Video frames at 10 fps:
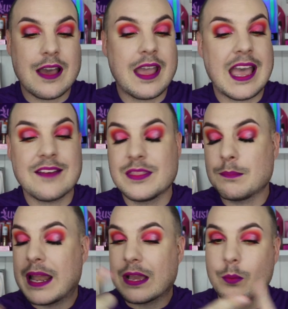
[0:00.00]
I have the
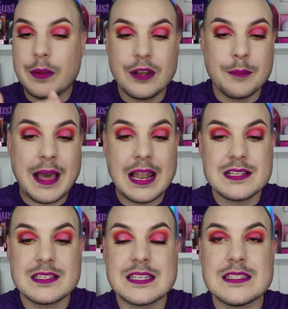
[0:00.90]
Black Widow palette
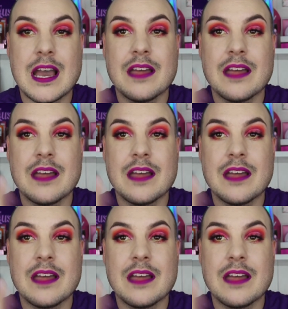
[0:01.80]
to test out.